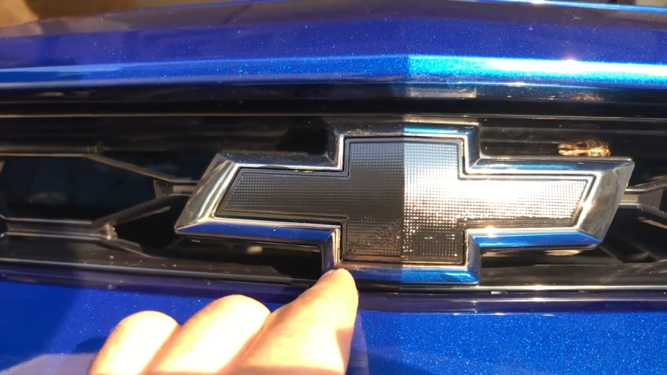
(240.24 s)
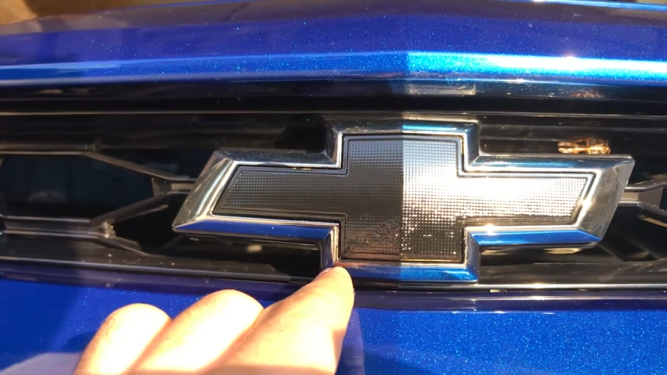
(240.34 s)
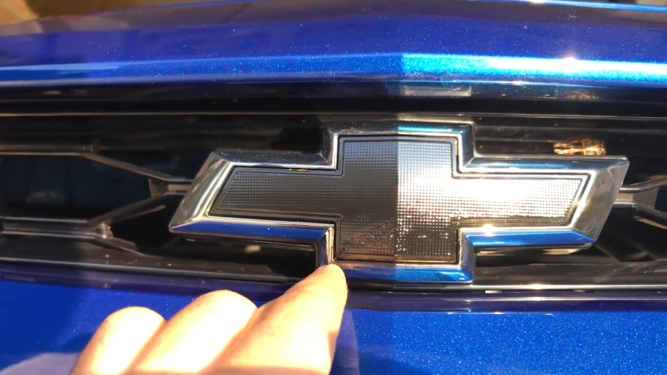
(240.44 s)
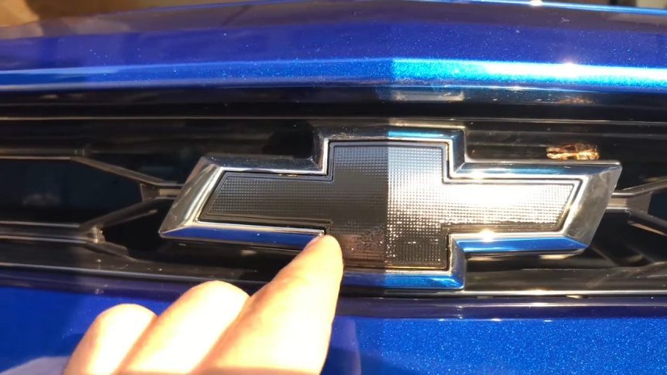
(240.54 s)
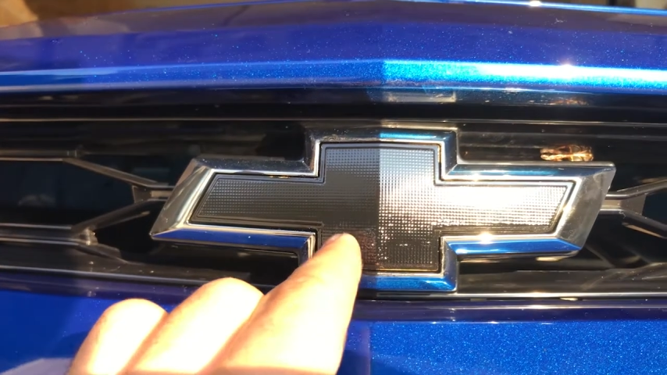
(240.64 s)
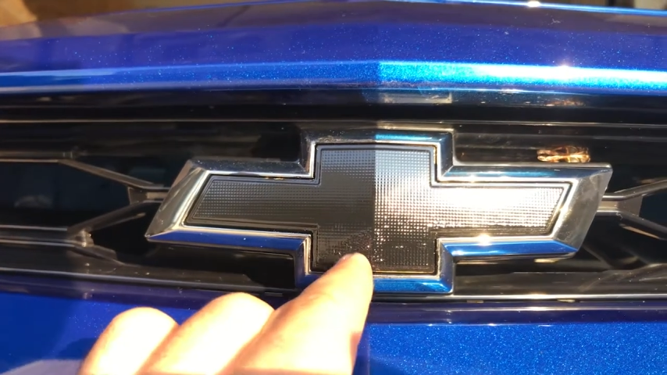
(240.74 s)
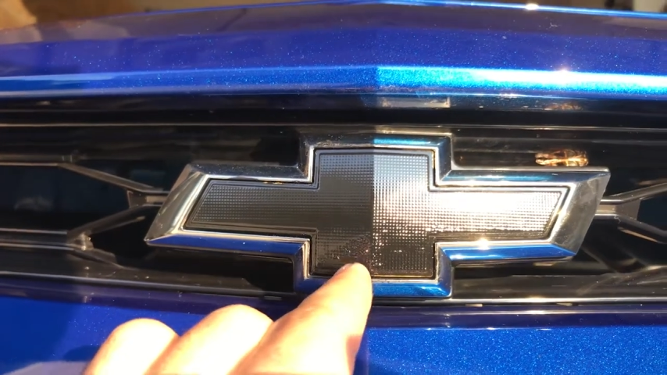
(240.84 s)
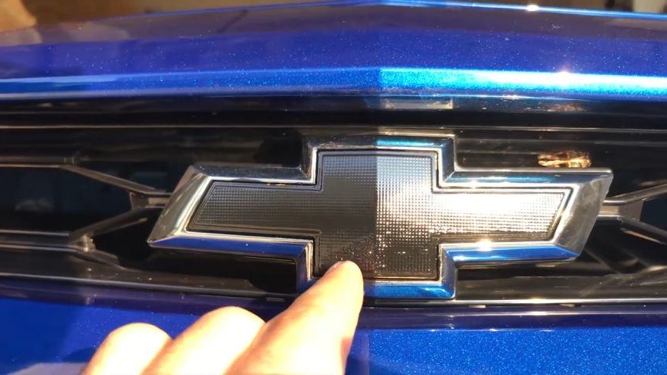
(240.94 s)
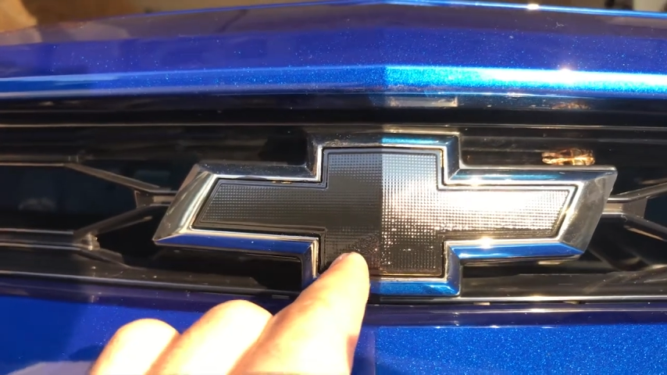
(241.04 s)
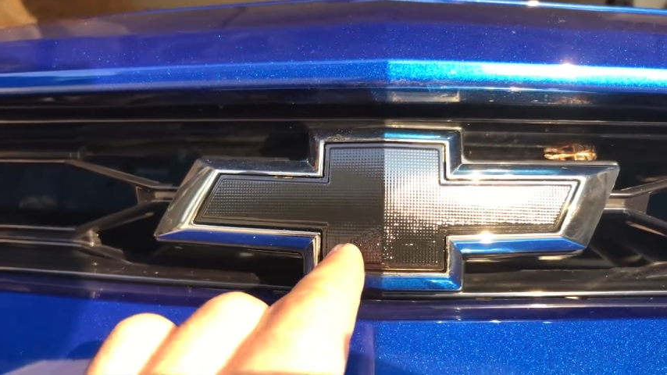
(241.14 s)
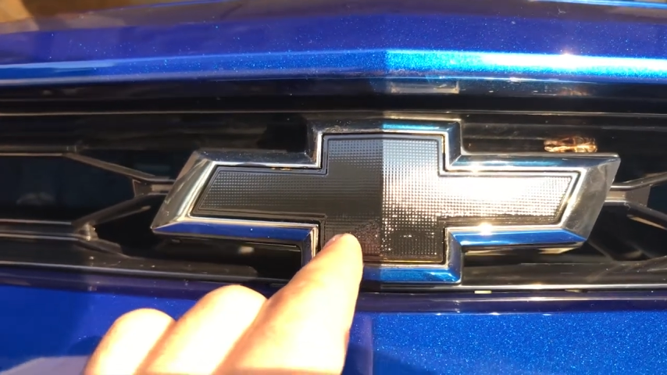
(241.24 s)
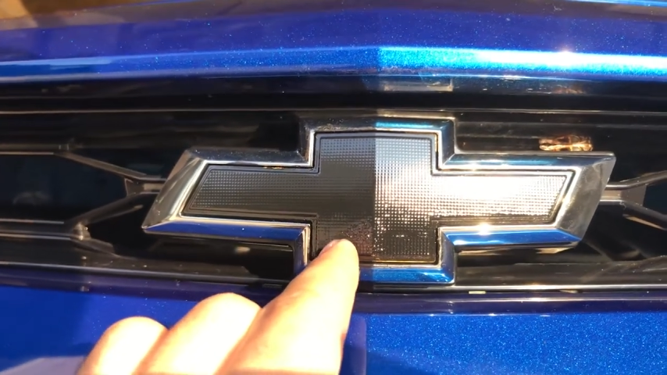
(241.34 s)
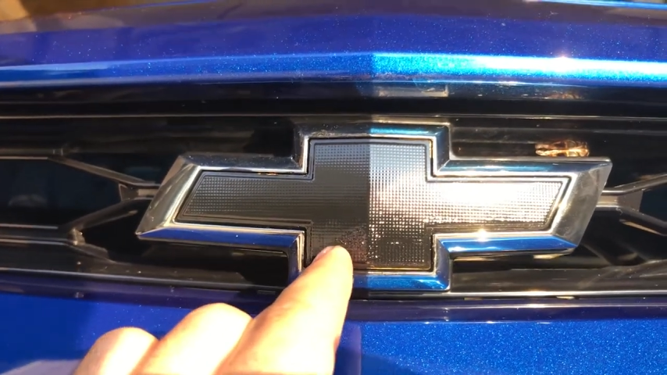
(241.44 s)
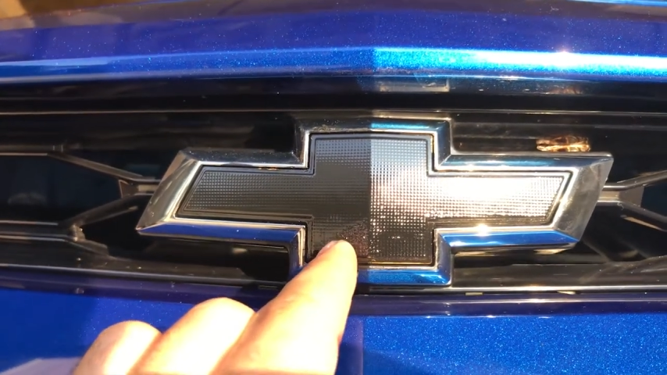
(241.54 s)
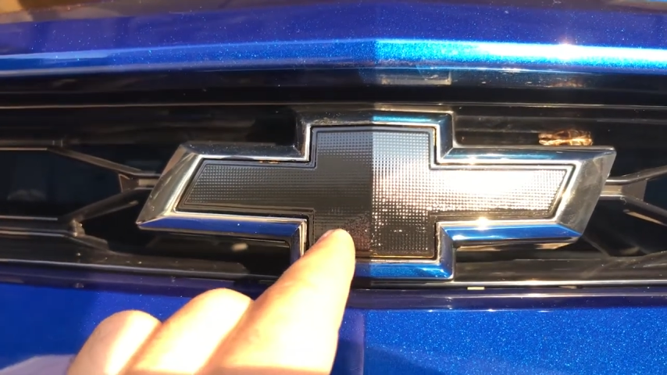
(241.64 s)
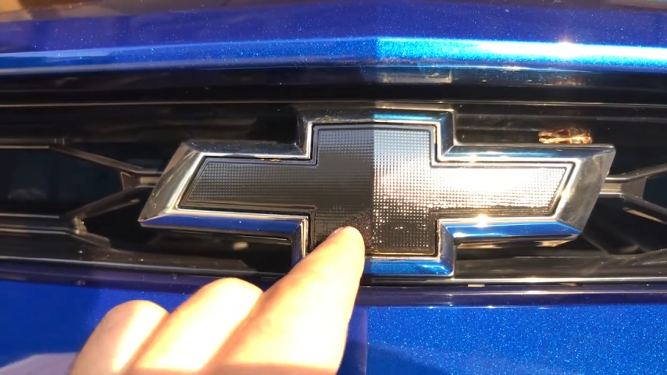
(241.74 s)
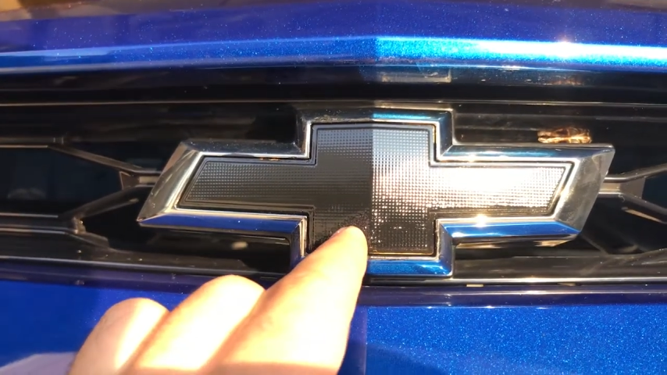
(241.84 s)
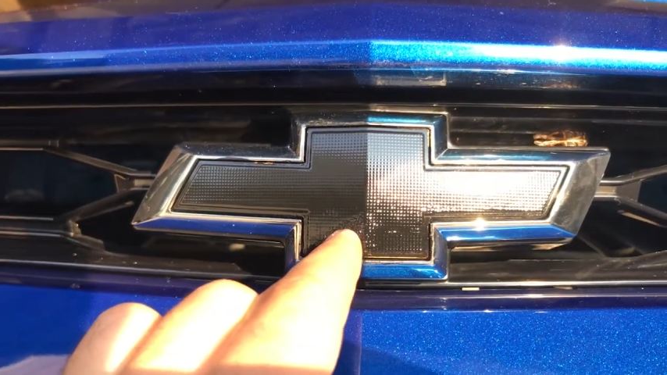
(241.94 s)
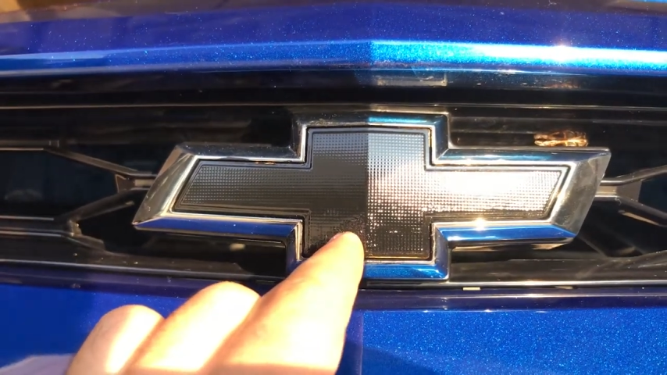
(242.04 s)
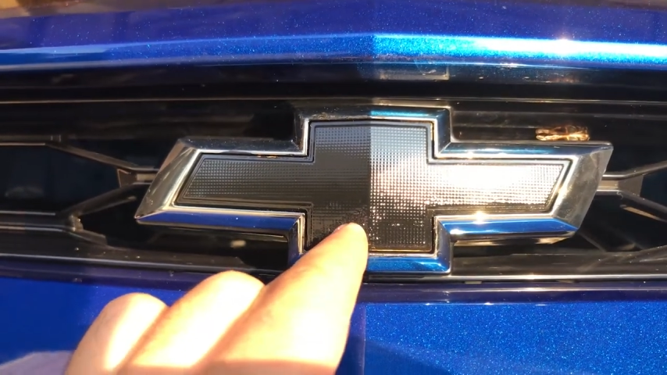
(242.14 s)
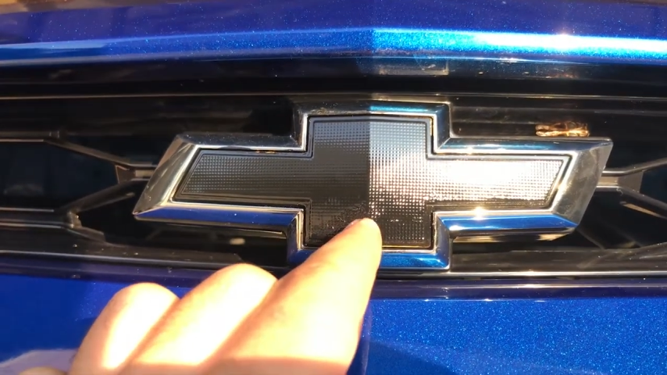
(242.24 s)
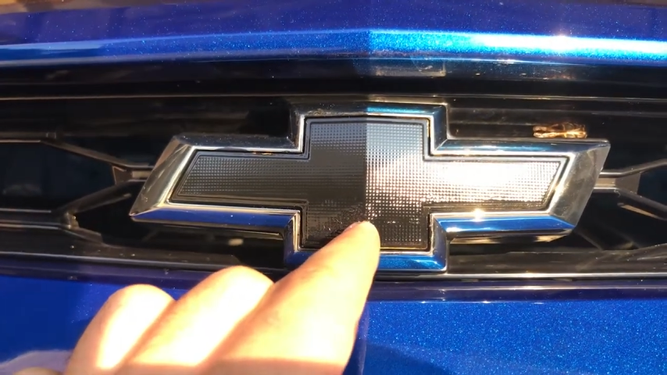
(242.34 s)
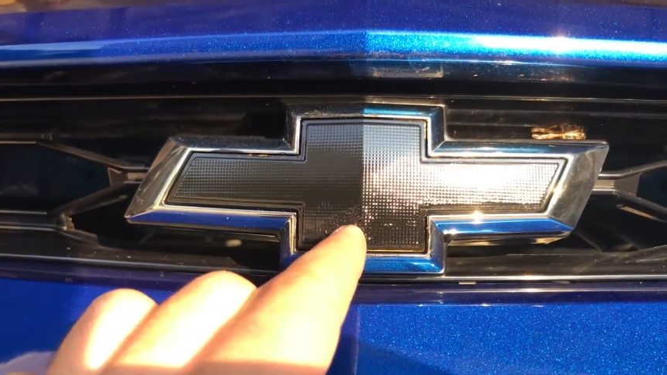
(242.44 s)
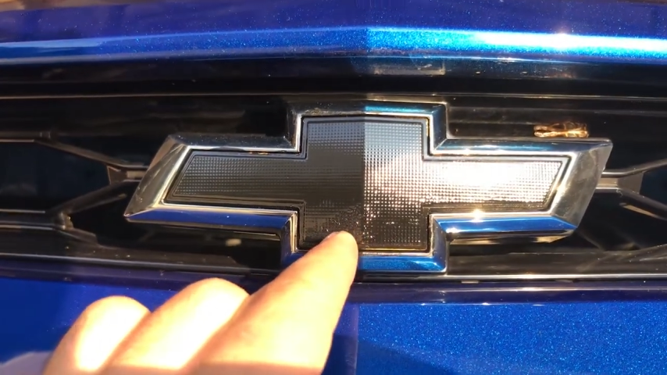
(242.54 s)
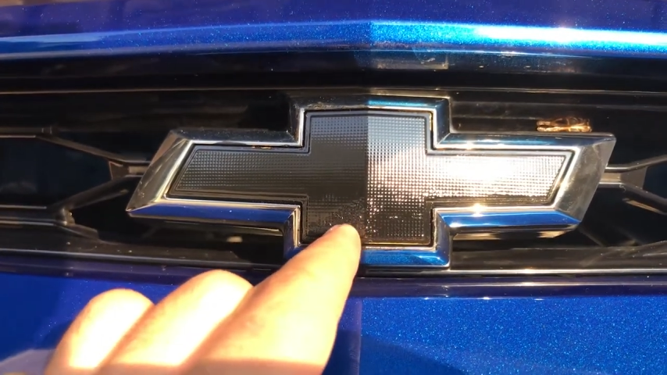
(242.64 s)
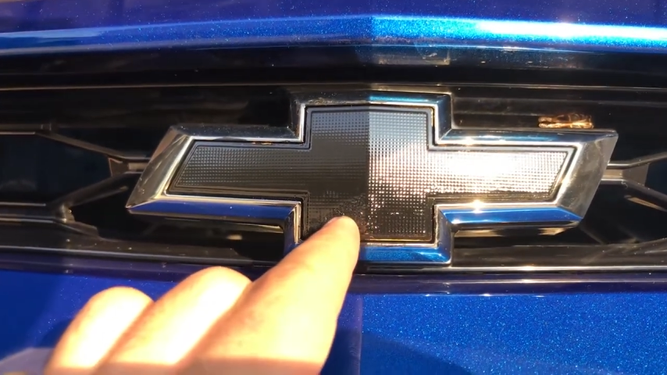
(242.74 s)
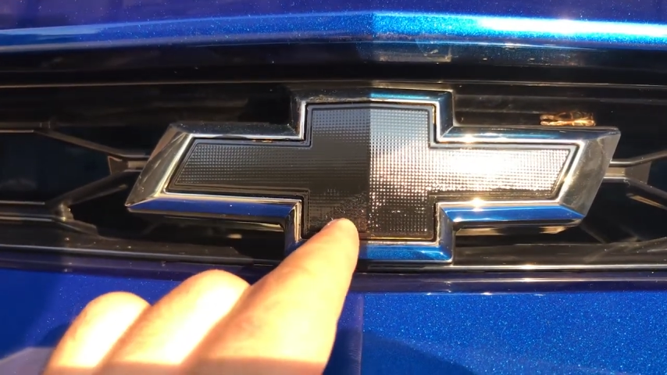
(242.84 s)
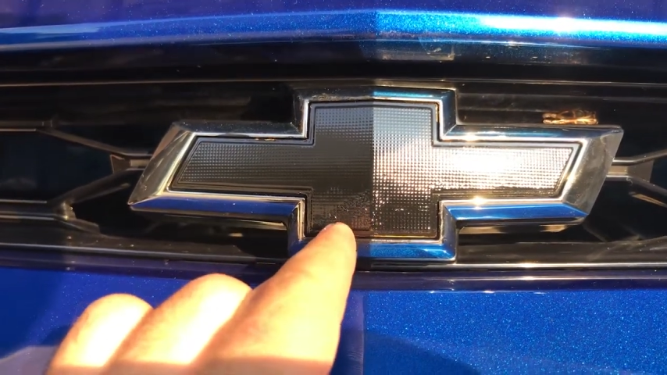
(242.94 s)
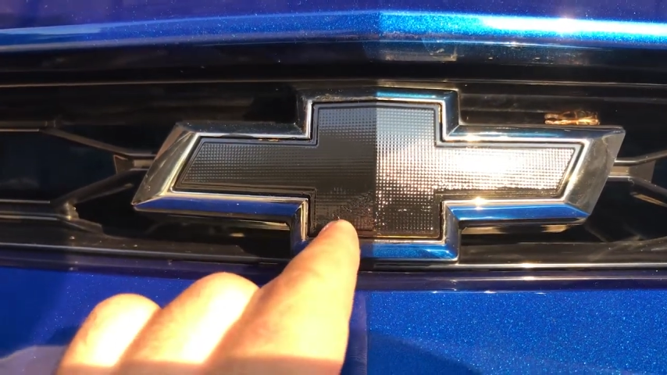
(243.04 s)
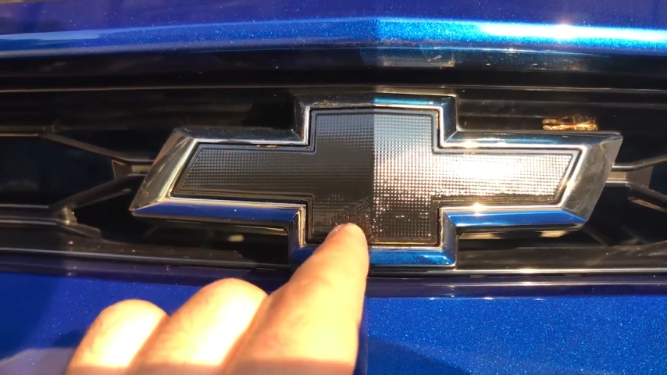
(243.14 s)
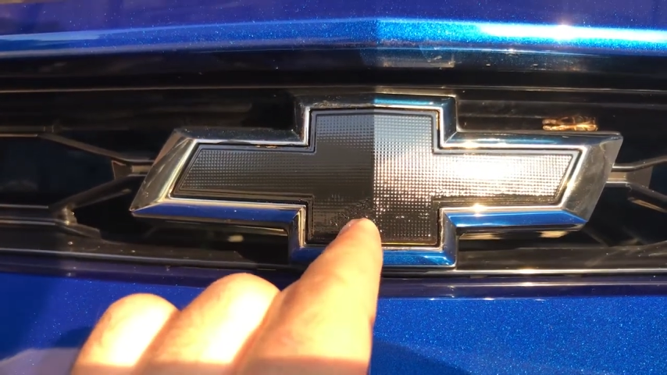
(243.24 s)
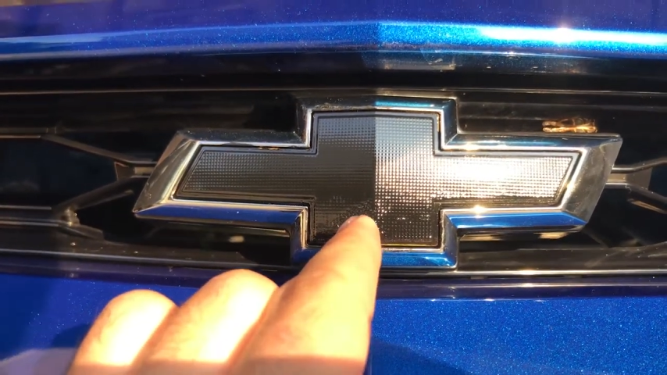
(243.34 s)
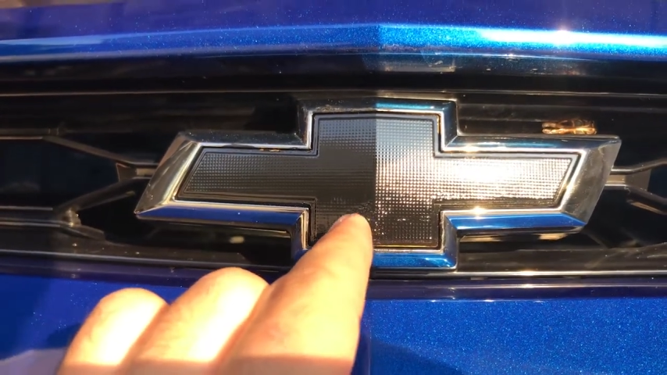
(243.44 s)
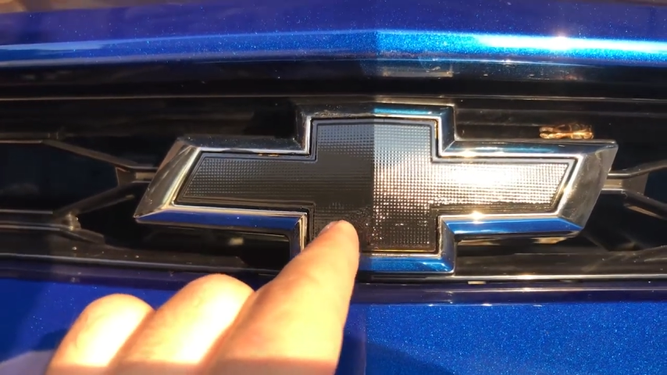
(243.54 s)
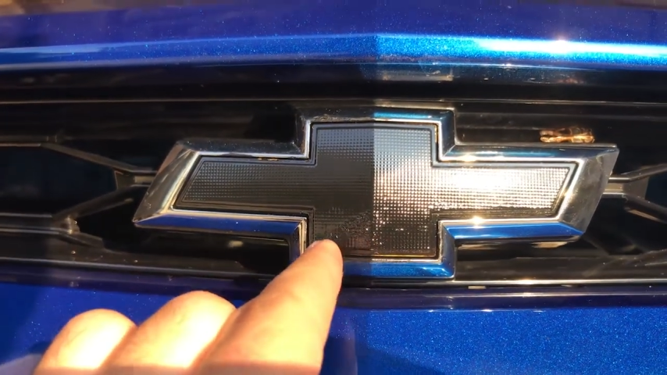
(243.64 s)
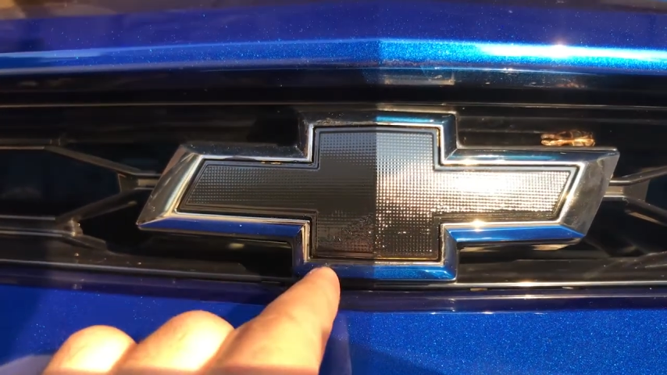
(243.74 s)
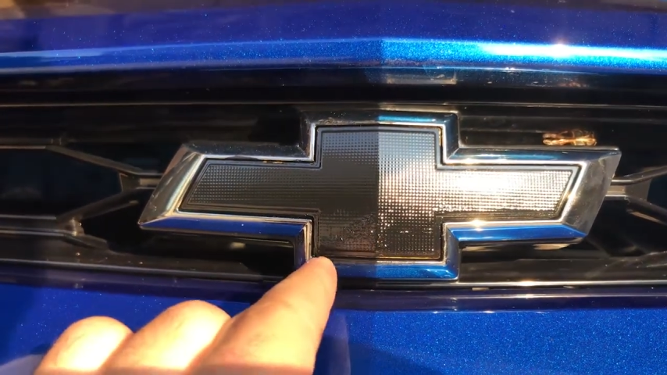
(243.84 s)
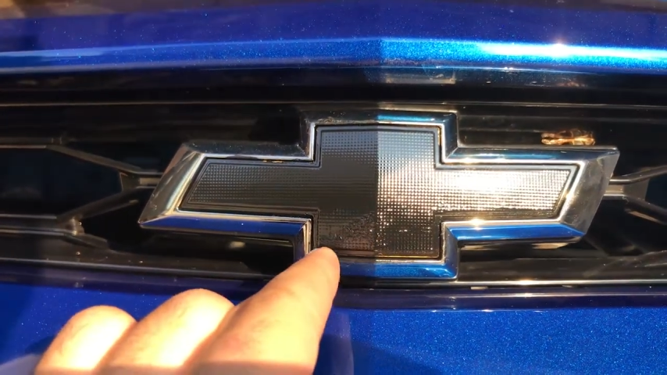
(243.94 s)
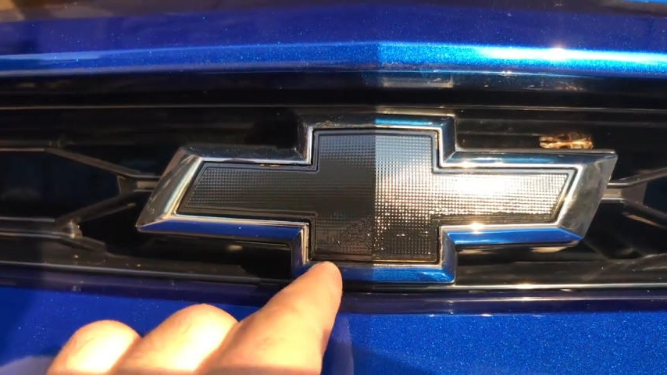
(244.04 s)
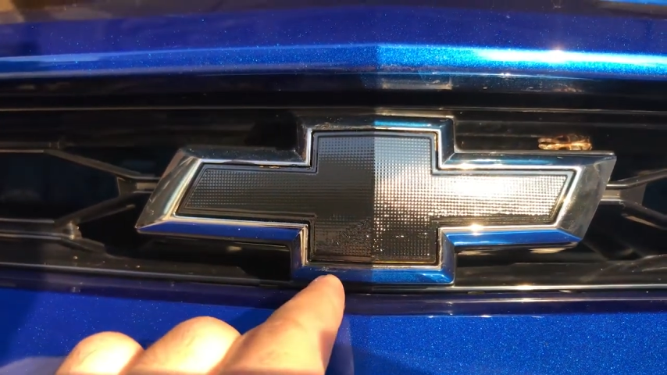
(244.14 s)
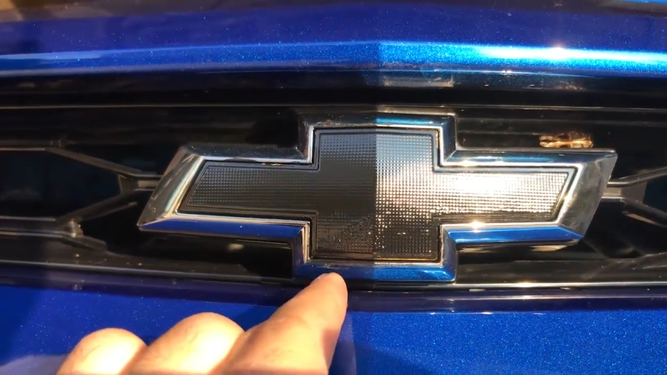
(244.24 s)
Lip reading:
Nobody's mouth can be seen.